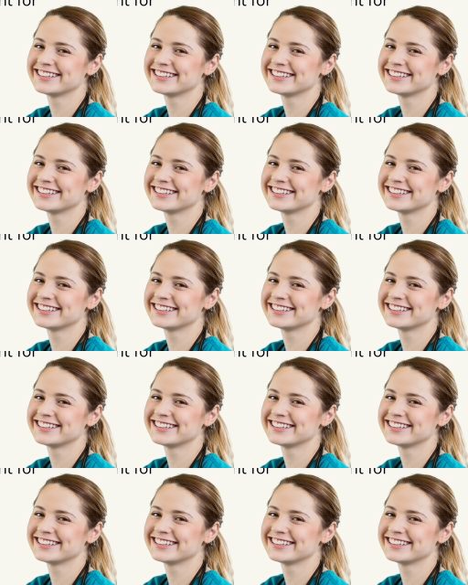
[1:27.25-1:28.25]

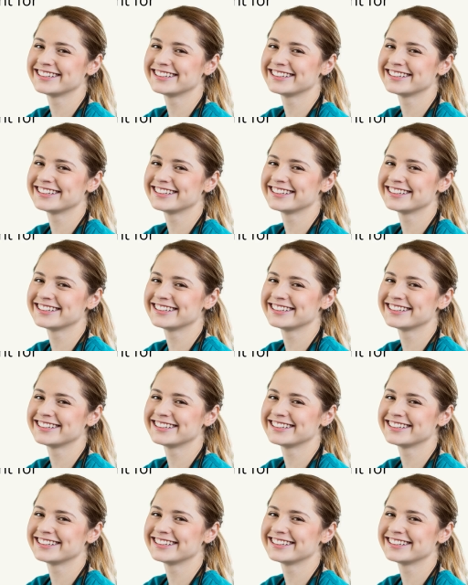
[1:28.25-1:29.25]

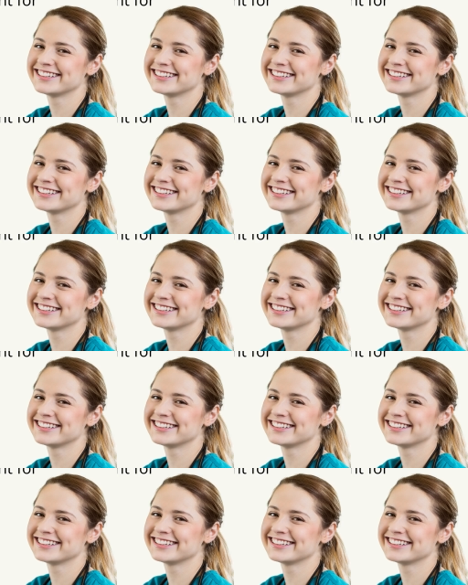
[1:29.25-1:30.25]

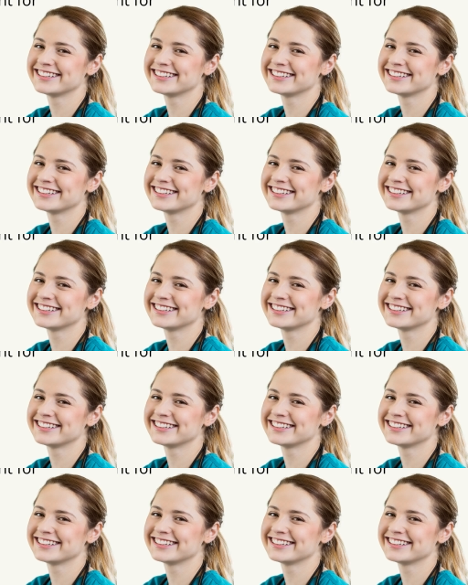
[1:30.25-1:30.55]
The face doesn't move, so there is nothing to read.